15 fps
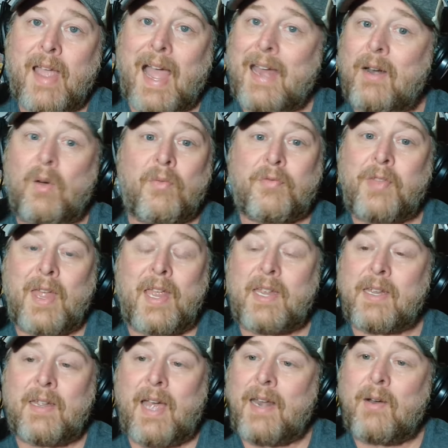I don't think
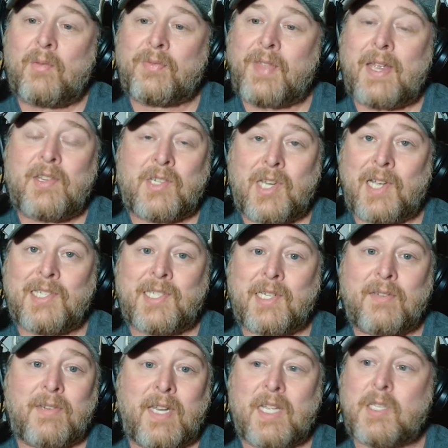
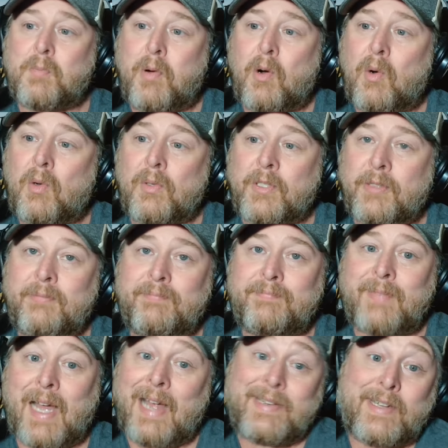Justin gets pulled.
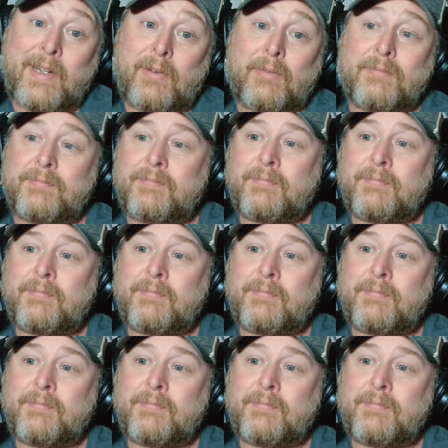I don't.